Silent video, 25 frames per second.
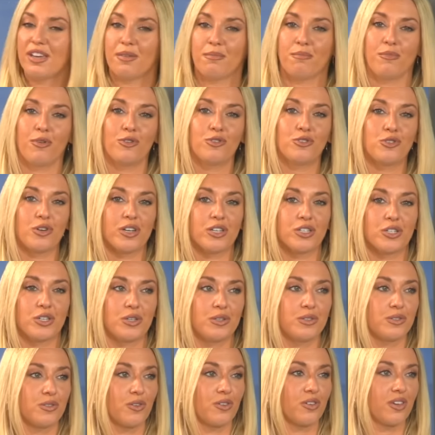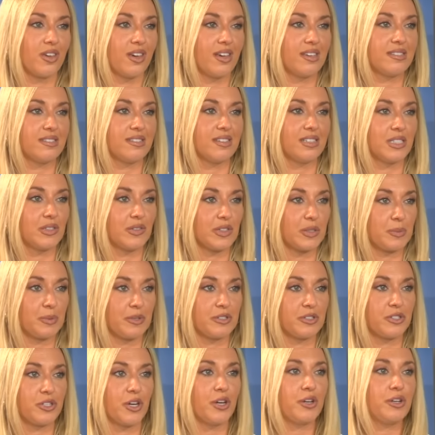at Modric, who's got years and years of
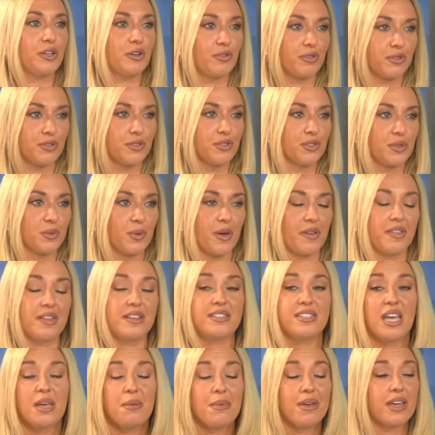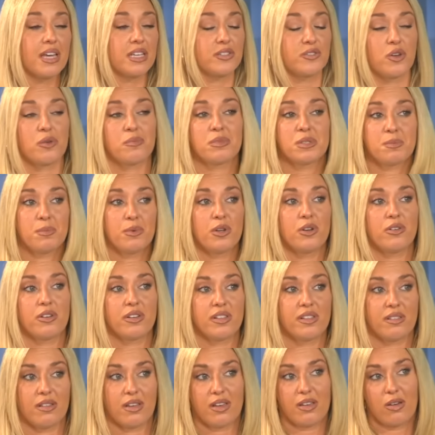experience, training crews as well. And the same, I guess, Thomas Muller
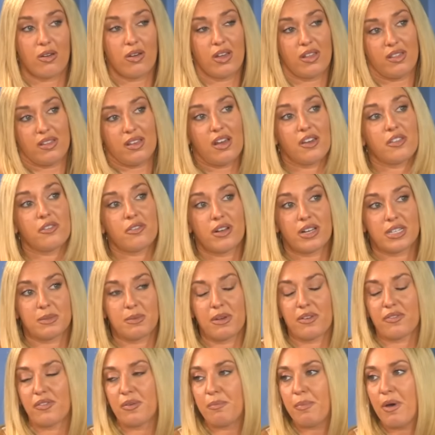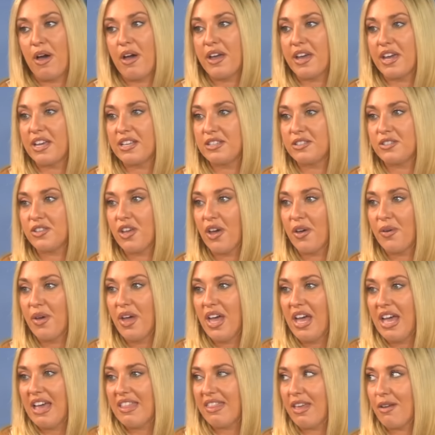in the other aspect for Bayern. So
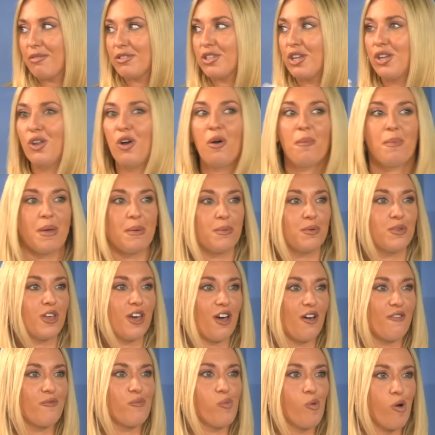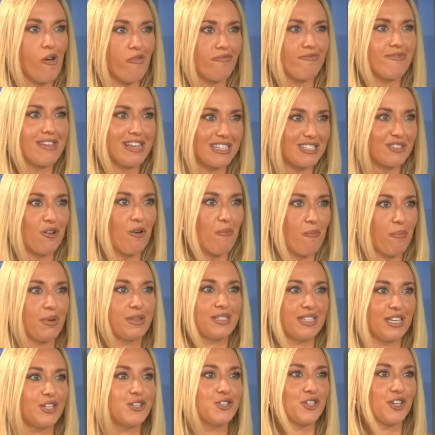there is a lot of people that have won this
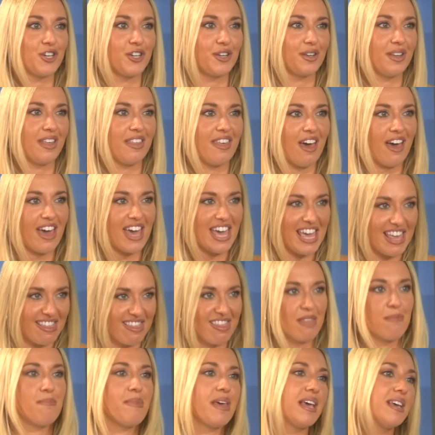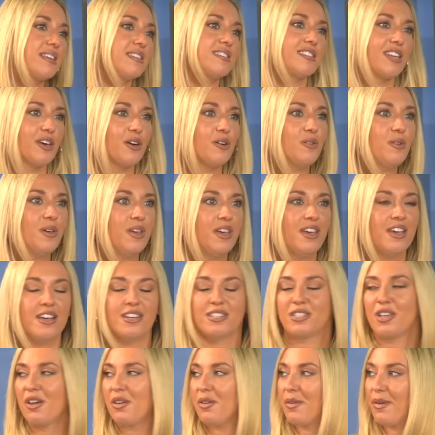competition that in the mix still.
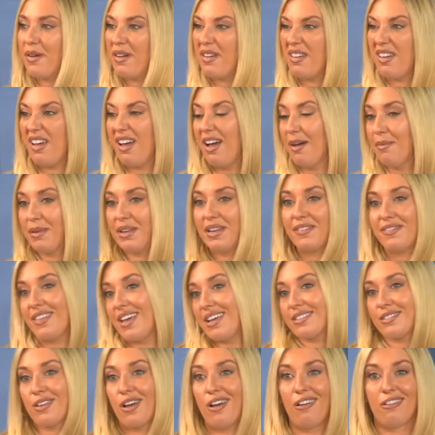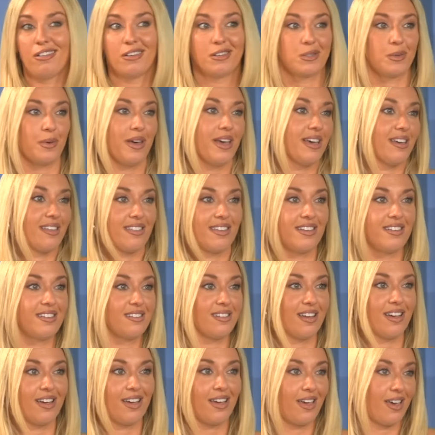So, I mean, if that's Carlo's way,
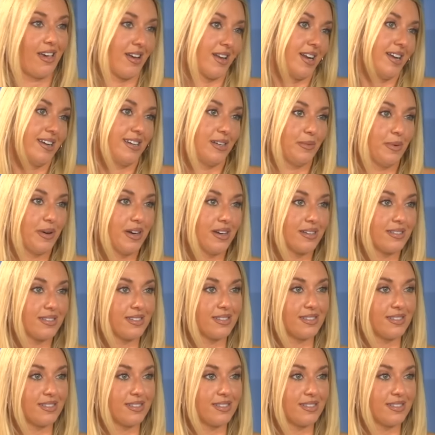then it clearly works,